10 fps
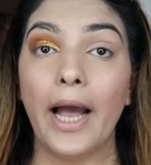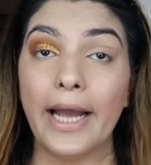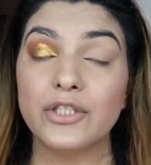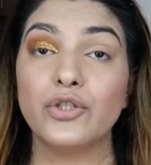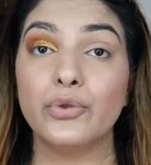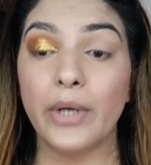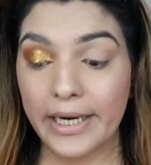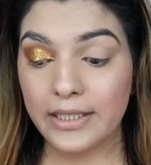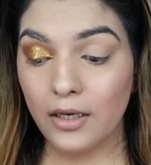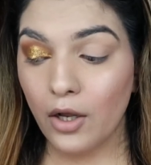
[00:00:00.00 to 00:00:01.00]
I
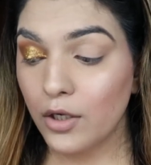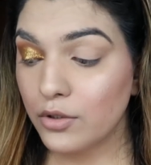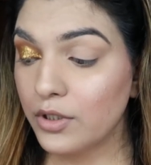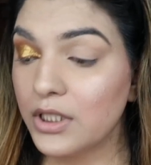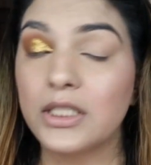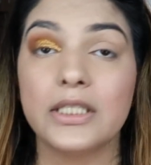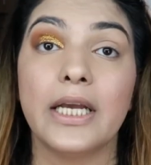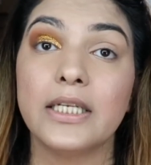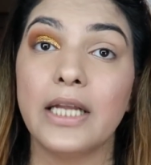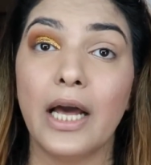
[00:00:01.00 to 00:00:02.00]
tried a lot to
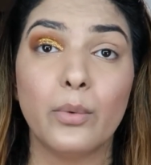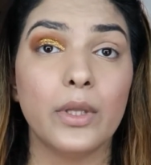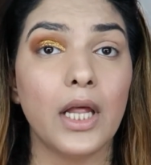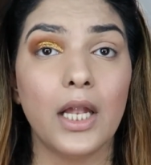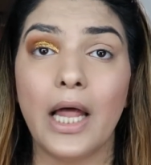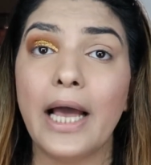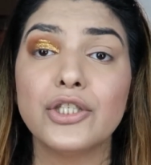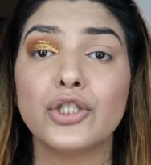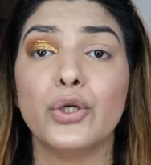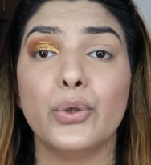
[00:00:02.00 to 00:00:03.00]
stick that with the
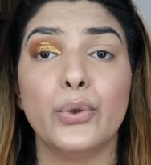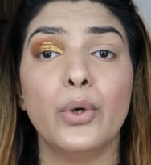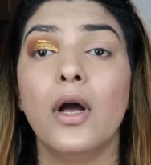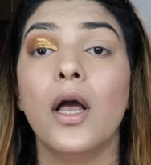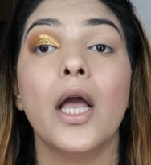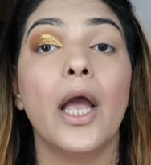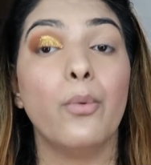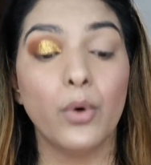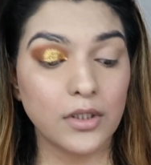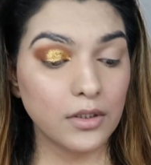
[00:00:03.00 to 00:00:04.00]
lash glue, it
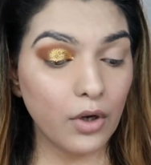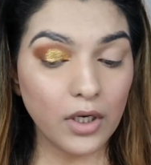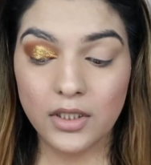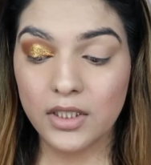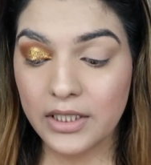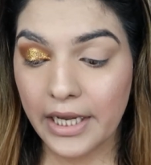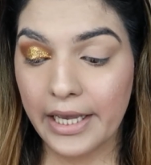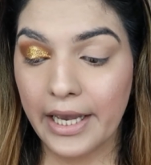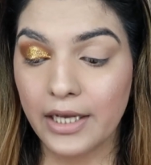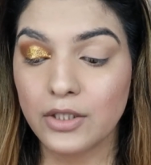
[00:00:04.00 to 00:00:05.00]
was not
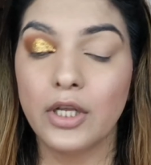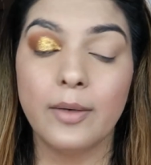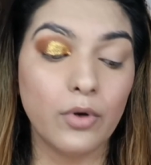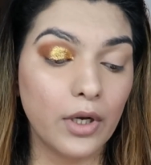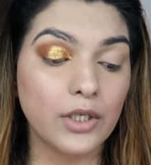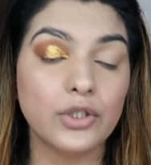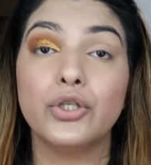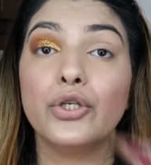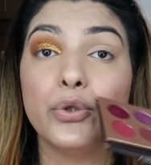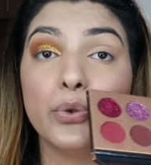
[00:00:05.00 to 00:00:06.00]
sticking, so I'm going to
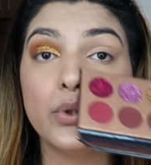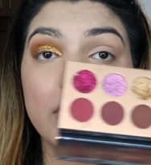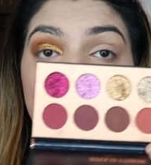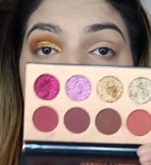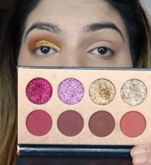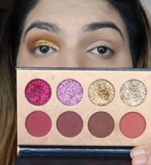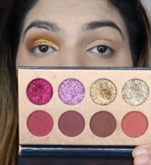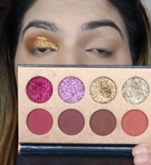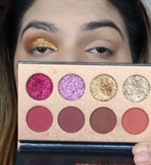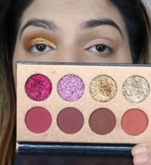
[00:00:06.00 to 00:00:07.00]
use the Beauty
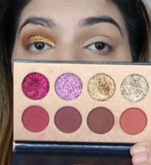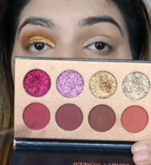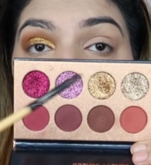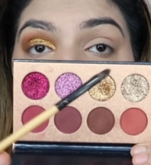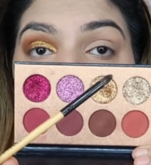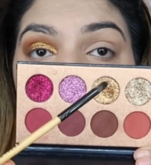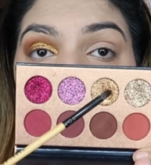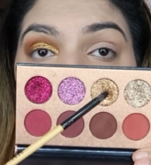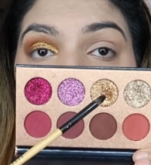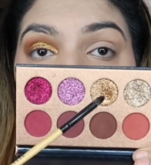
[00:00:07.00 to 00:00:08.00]
Gliss palette. I'm
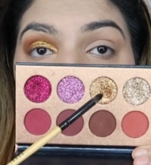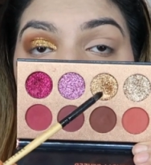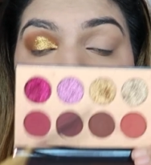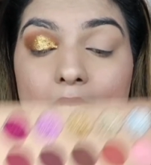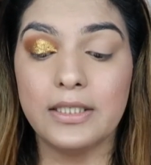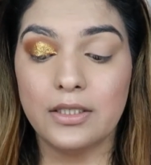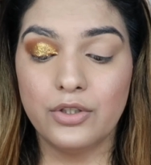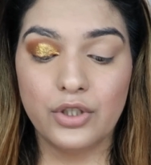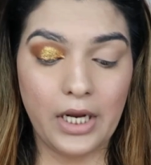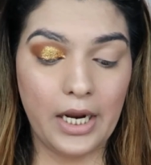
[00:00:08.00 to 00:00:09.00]
gonna use this glitter
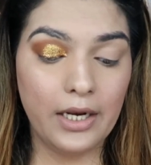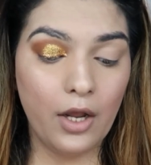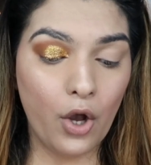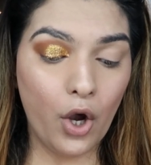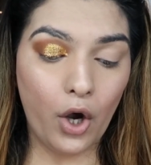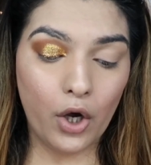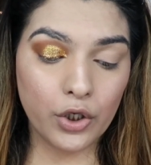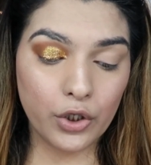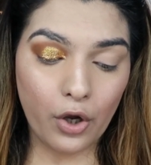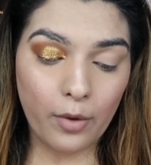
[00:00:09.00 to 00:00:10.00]
shade
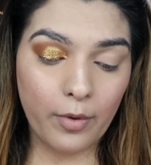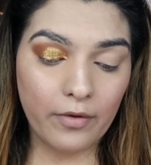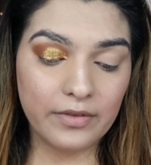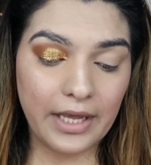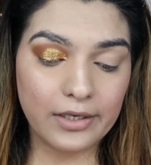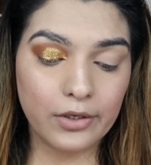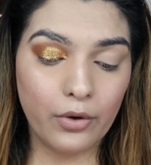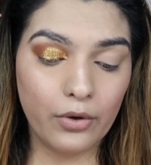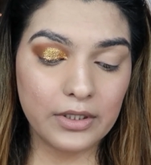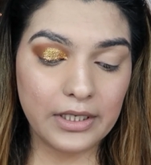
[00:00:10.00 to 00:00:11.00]
on top of that
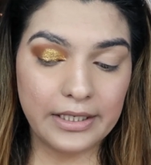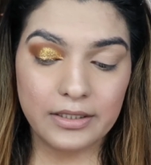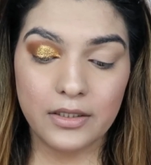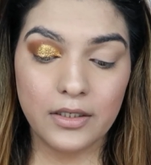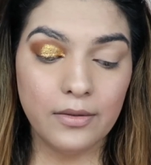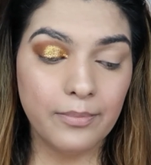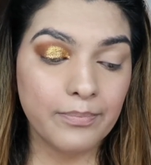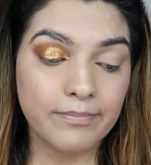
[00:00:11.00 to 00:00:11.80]
gold glitter.